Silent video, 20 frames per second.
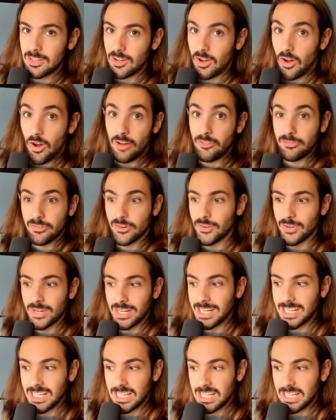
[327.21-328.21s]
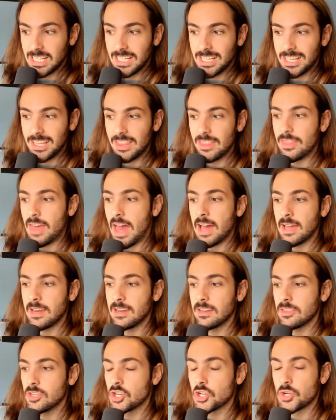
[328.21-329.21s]
offering that
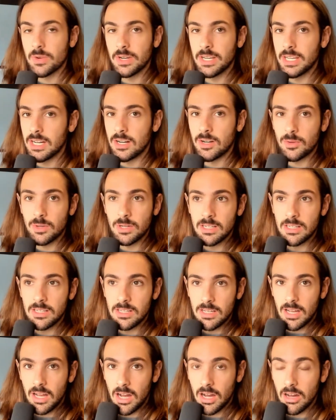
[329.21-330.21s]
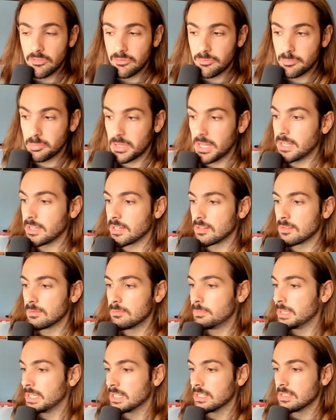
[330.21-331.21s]
trio of player,
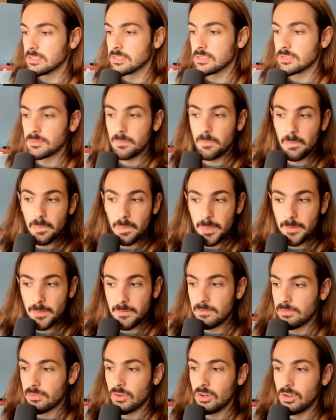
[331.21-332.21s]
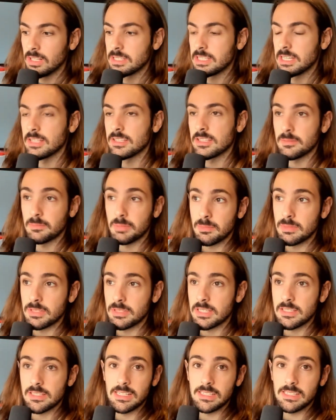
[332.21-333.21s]
because for all intents and
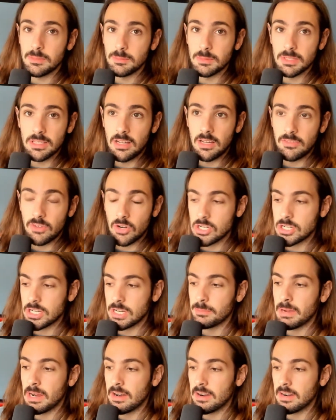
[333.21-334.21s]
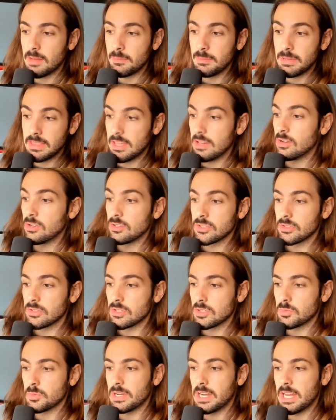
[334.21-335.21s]
purposes, they seem to love RJ Barrett. I mean, they also
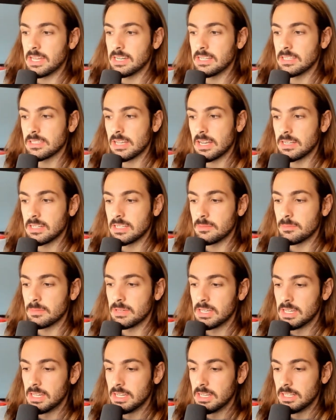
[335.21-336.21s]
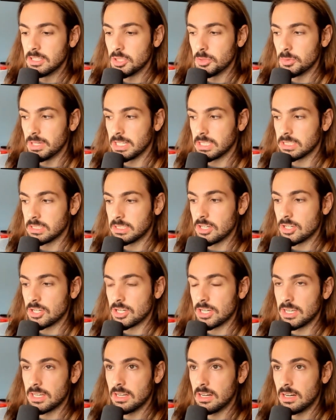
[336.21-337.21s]
just went ahead and signed him to an
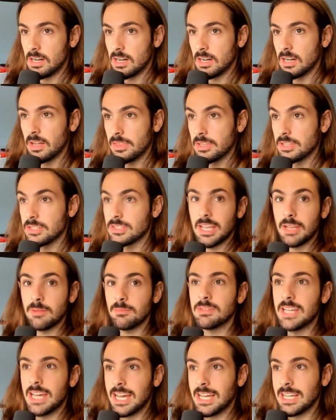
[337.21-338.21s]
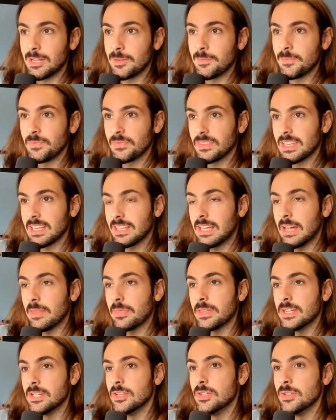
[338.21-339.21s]
extension the same day that
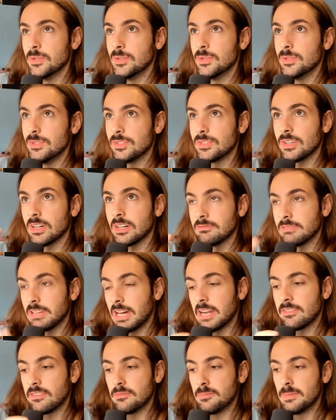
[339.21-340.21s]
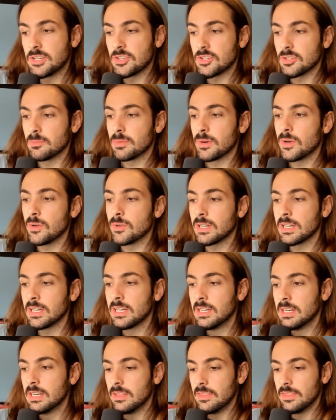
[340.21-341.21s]
the news of Donovan Mitchell broke.
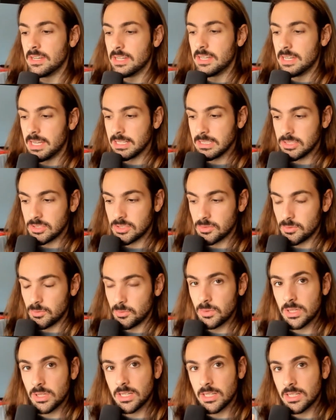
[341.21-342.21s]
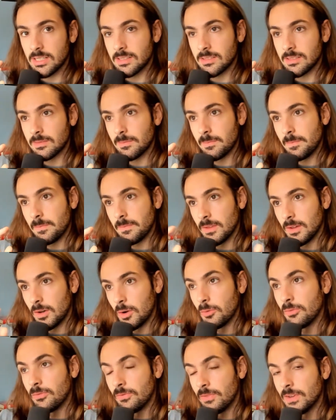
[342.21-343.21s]
The Knicks were
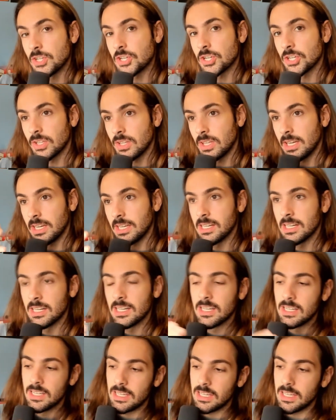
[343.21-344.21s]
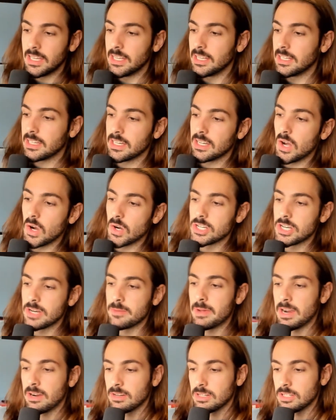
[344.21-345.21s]
officially inking RJ
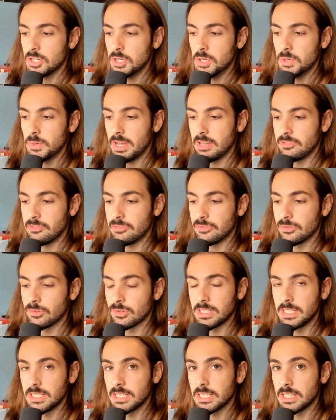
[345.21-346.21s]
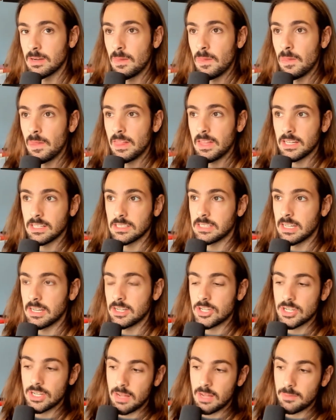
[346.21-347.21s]
Barrett to a 4-year
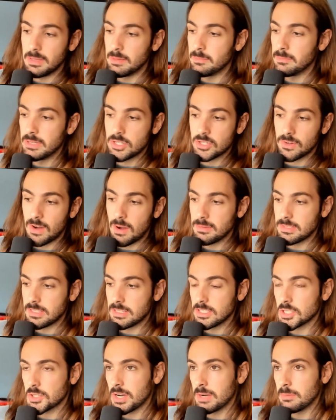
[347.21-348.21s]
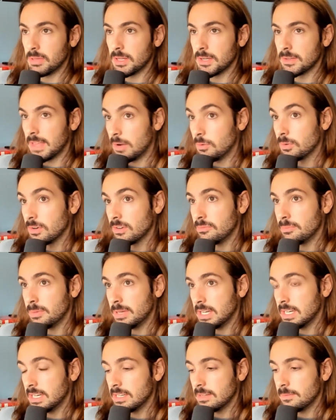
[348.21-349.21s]
extension. I mean, Mitchell Robinson is a great player. That would have
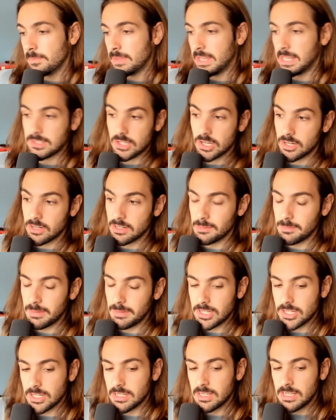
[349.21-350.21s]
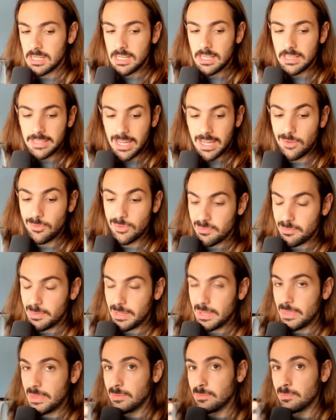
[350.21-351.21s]
been, as I already mentioned, that would have
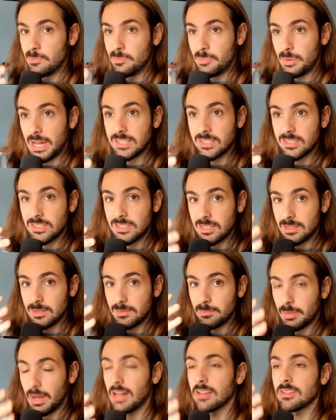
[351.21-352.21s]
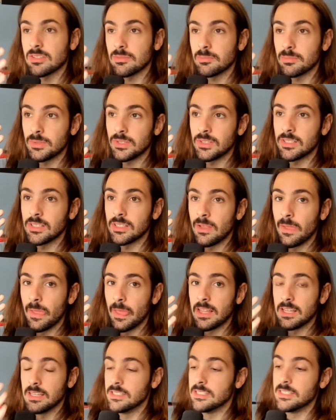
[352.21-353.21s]
been the best possible
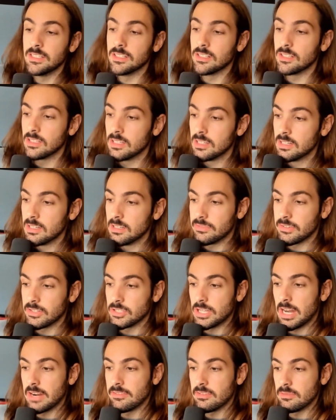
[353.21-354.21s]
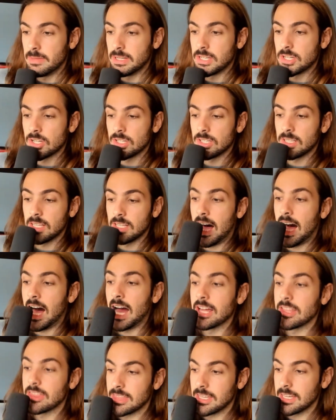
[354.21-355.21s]
deal for Donovan Mitchell,
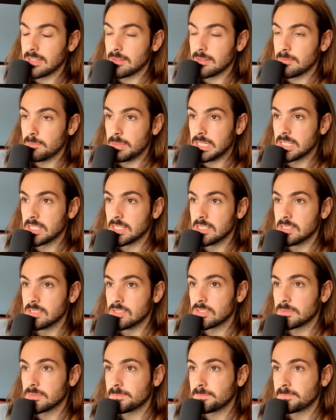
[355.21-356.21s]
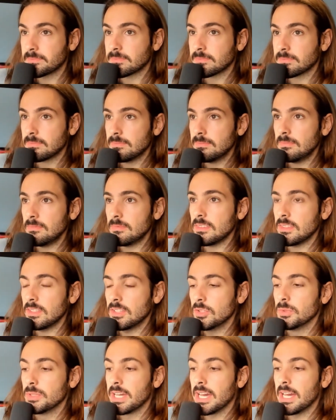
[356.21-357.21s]
I think, because
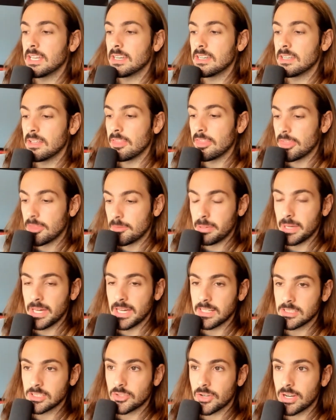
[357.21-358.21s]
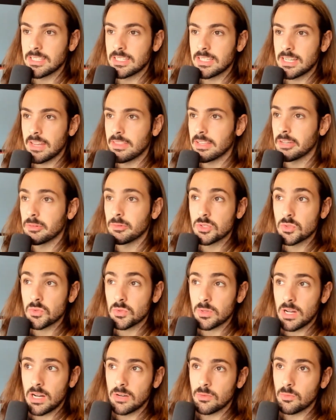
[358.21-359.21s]
you get the picks. Granted, I think it was
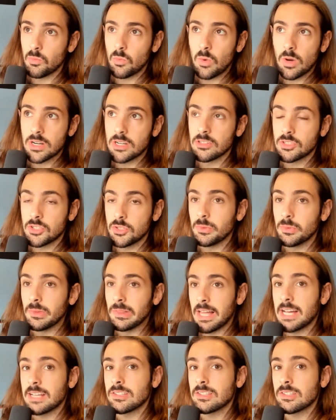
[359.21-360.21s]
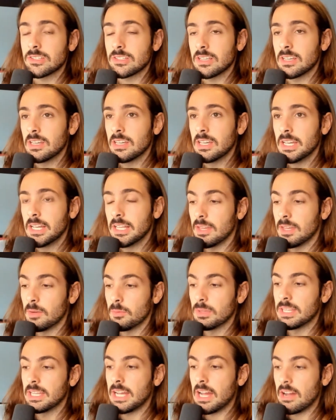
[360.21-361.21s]
one or two less than
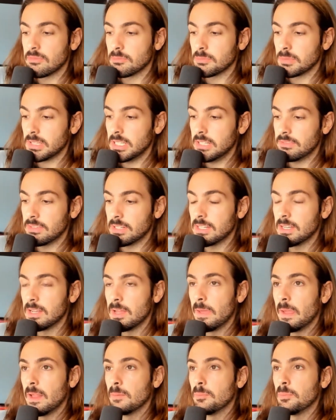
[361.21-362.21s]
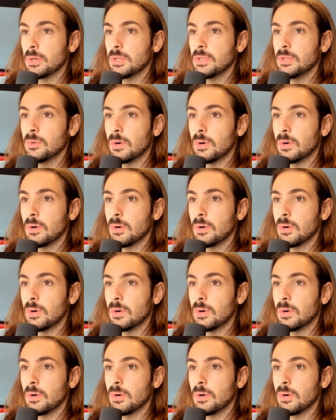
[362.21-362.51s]
what they got from Cleveland, but you